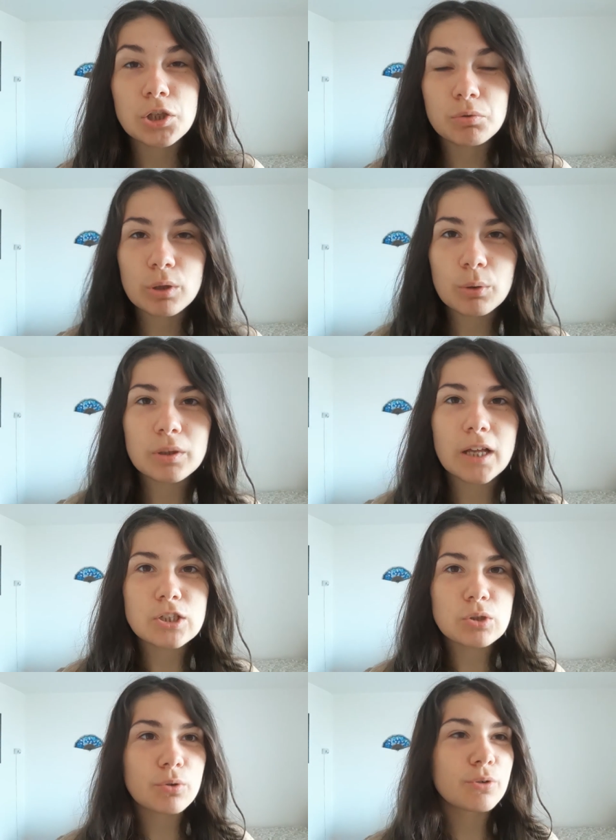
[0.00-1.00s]
you know that
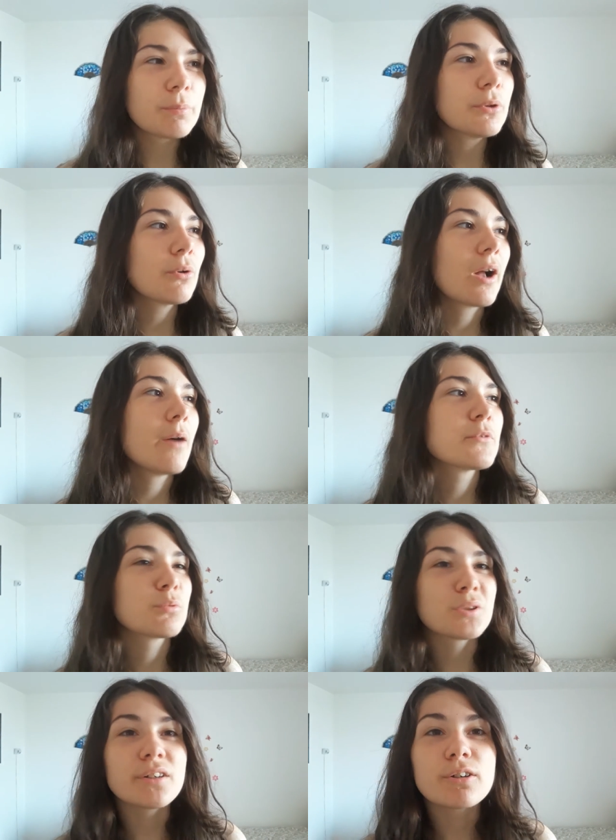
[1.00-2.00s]
Scorpio comes with